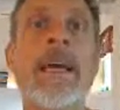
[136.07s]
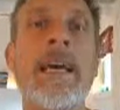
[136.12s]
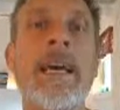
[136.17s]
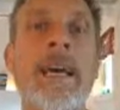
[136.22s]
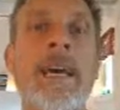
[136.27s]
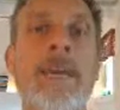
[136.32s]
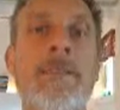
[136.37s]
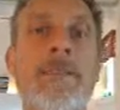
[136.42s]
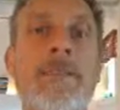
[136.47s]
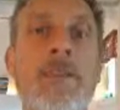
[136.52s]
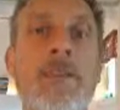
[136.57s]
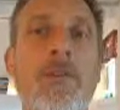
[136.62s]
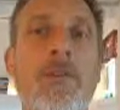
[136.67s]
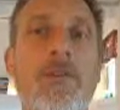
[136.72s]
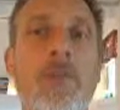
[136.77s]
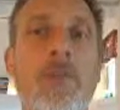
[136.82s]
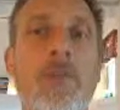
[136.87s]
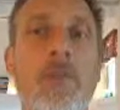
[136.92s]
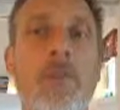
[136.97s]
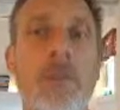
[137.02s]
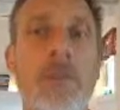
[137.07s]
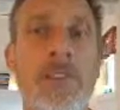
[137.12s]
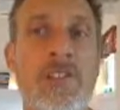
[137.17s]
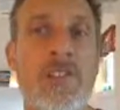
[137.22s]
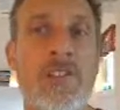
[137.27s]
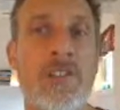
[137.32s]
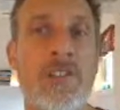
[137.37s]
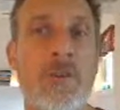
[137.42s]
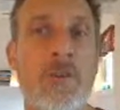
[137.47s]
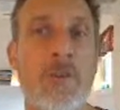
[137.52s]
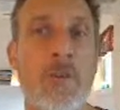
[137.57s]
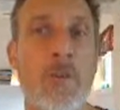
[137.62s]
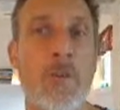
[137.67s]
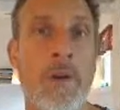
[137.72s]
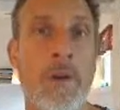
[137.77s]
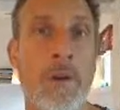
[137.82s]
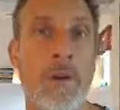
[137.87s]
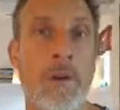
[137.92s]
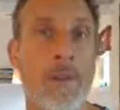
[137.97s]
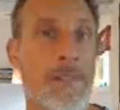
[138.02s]
If you wish to do a
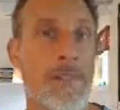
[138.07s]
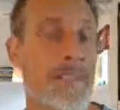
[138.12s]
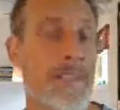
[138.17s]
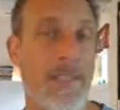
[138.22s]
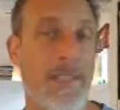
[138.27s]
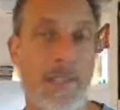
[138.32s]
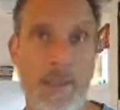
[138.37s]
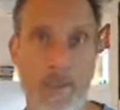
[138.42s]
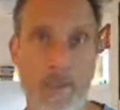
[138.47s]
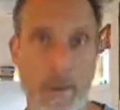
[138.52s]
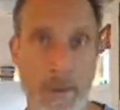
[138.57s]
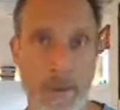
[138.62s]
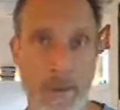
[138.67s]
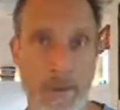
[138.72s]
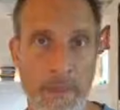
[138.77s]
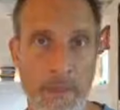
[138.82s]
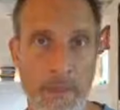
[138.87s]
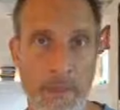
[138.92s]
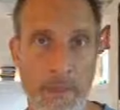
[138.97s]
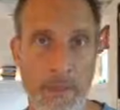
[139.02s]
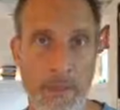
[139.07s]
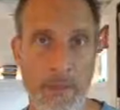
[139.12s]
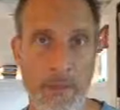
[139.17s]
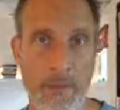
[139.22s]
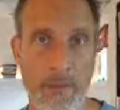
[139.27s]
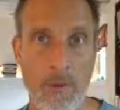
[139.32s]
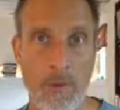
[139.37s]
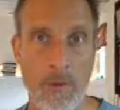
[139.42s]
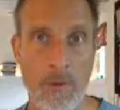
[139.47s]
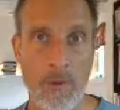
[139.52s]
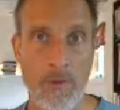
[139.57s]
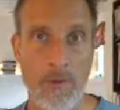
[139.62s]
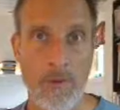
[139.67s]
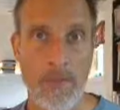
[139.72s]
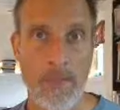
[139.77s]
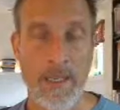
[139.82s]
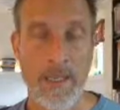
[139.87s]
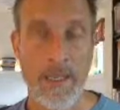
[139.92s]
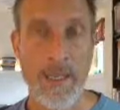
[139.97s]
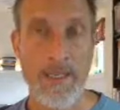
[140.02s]
one-on-one session with me, you are welcome
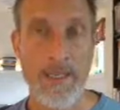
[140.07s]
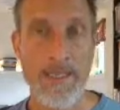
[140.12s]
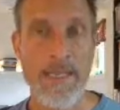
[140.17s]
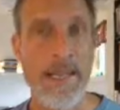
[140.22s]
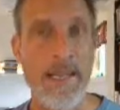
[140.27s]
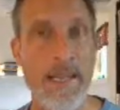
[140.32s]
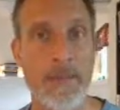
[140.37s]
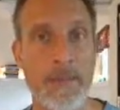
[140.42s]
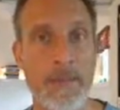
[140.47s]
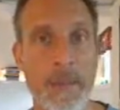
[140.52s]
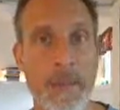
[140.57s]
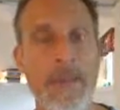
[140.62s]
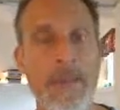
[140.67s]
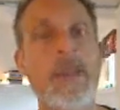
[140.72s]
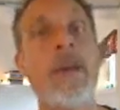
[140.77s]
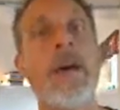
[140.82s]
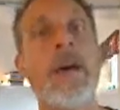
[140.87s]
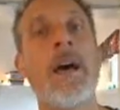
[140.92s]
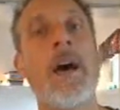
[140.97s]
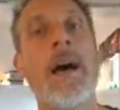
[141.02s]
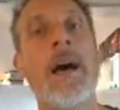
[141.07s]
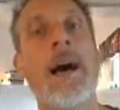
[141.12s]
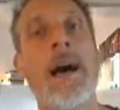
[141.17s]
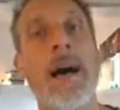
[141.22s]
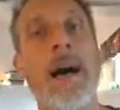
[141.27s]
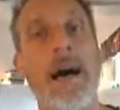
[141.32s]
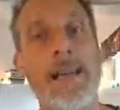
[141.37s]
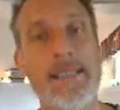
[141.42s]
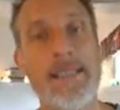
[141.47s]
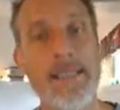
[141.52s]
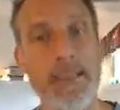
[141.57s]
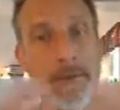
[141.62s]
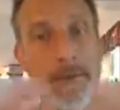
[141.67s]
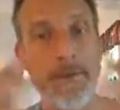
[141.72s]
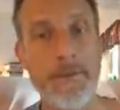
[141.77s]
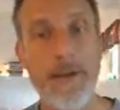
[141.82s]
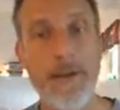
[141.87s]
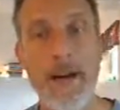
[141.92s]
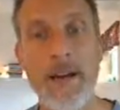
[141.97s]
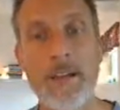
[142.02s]
to contact me. I still
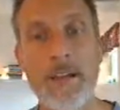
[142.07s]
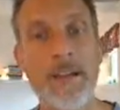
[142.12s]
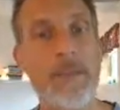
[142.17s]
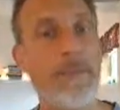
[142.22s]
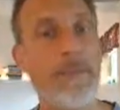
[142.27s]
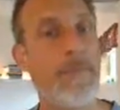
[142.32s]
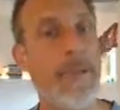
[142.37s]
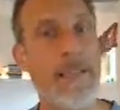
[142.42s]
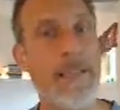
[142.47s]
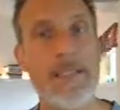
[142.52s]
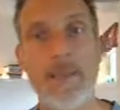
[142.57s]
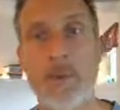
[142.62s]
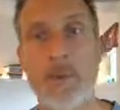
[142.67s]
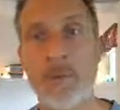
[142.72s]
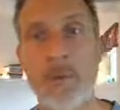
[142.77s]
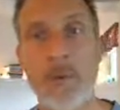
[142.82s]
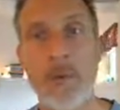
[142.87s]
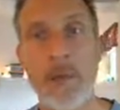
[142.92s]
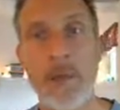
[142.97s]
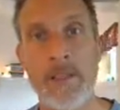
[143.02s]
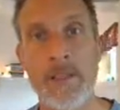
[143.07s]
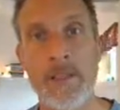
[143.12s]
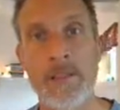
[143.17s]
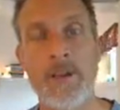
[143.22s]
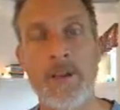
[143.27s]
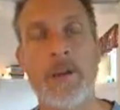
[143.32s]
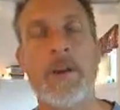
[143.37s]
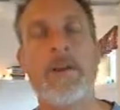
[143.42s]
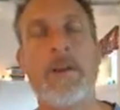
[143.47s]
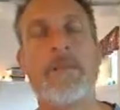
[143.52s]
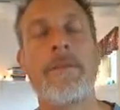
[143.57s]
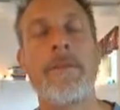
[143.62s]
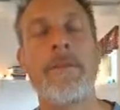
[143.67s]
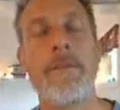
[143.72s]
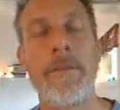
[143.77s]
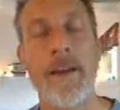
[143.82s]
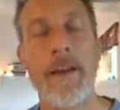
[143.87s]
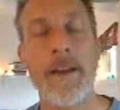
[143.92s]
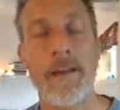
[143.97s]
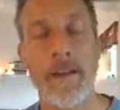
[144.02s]
find the basic points are
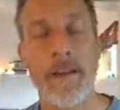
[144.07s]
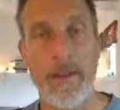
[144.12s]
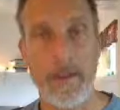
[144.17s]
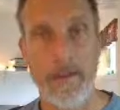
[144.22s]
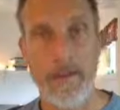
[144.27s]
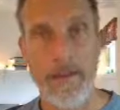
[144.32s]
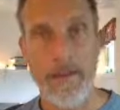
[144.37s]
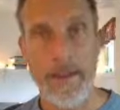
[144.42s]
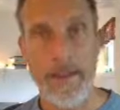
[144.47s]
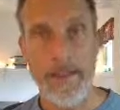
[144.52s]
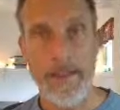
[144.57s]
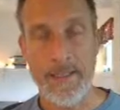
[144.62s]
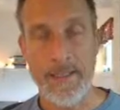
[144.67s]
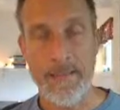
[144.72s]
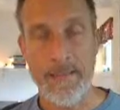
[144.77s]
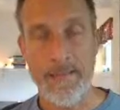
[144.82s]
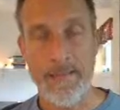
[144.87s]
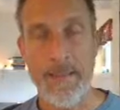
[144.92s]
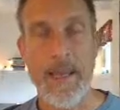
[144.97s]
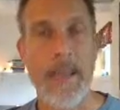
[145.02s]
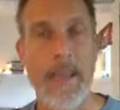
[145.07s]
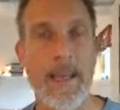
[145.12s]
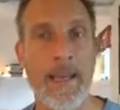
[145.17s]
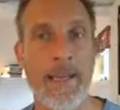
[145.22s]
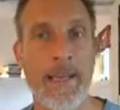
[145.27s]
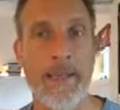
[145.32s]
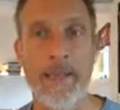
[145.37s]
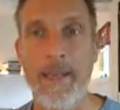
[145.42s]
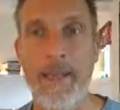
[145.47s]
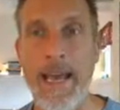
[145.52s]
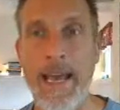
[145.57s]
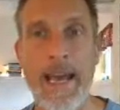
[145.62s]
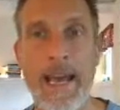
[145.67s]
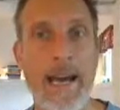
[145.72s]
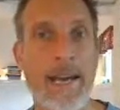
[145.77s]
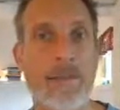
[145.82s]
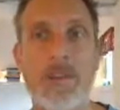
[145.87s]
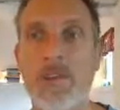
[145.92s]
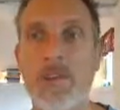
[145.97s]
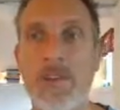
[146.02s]
very effective and
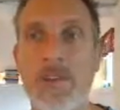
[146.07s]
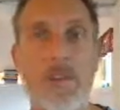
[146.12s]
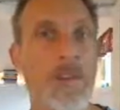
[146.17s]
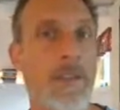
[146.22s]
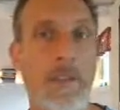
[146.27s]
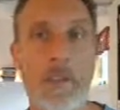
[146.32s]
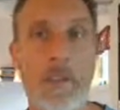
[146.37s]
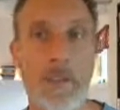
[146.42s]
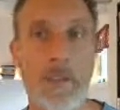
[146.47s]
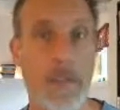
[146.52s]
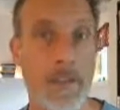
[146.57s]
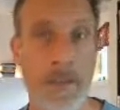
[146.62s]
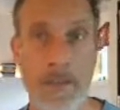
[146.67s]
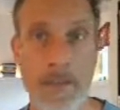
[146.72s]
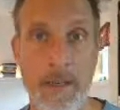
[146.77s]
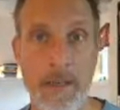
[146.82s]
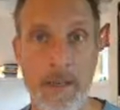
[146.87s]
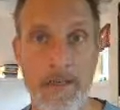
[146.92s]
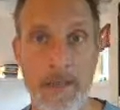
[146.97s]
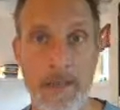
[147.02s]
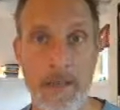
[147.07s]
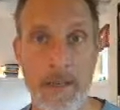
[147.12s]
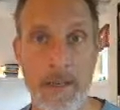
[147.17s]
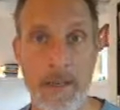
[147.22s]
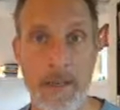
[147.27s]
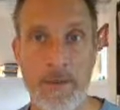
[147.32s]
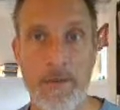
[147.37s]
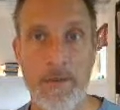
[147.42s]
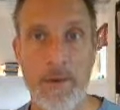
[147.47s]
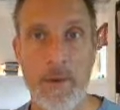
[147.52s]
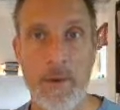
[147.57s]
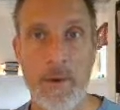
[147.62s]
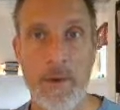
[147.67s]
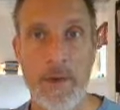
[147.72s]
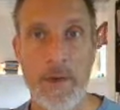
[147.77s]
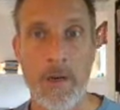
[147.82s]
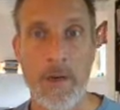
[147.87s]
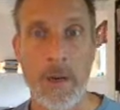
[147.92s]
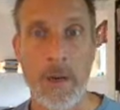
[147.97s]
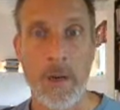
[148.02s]
certainly good enough
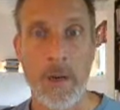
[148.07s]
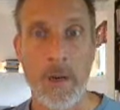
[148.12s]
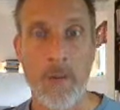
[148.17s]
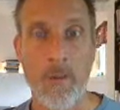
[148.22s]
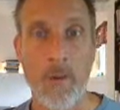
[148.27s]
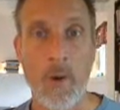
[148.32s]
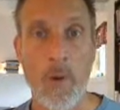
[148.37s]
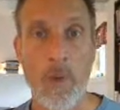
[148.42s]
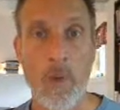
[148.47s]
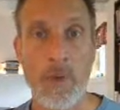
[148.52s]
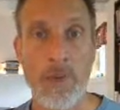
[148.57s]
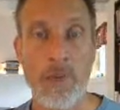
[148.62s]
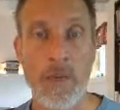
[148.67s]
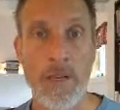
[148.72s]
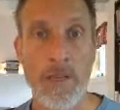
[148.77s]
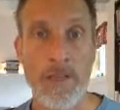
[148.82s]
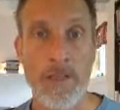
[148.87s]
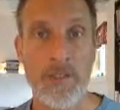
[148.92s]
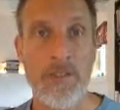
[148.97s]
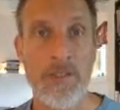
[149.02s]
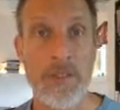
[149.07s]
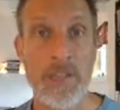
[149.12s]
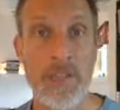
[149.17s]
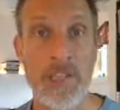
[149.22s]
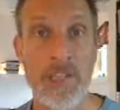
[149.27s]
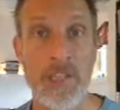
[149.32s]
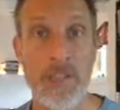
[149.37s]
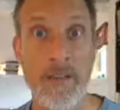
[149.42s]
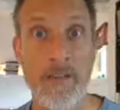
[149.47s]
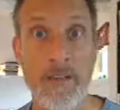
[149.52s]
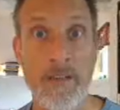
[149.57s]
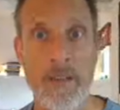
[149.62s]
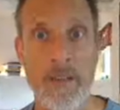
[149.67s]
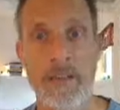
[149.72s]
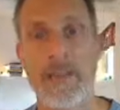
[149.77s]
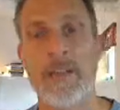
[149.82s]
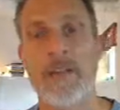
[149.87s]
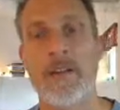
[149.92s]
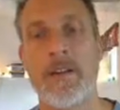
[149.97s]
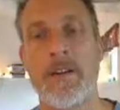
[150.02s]
for what we're trying to achieve
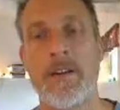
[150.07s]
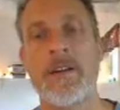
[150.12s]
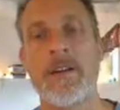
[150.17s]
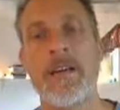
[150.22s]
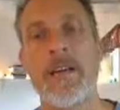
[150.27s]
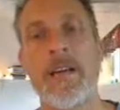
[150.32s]
here.